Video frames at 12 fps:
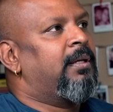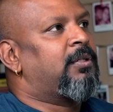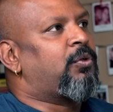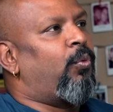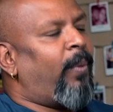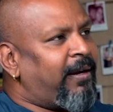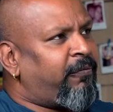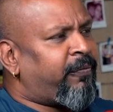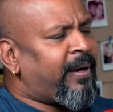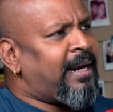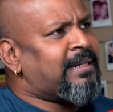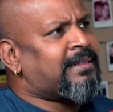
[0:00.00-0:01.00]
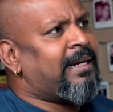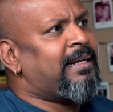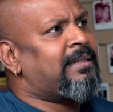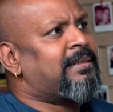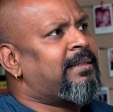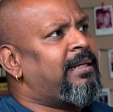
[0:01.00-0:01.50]
So why
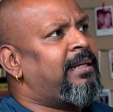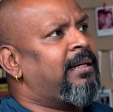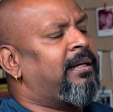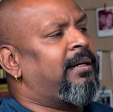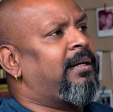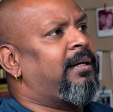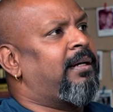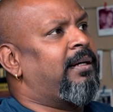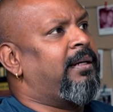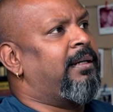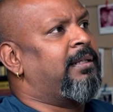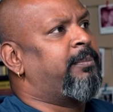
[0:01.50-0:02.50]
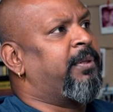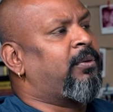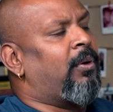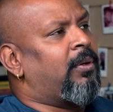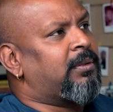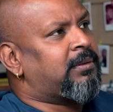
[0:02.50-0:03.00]
franchisee is
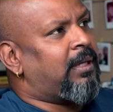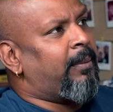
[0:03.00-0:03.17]
because,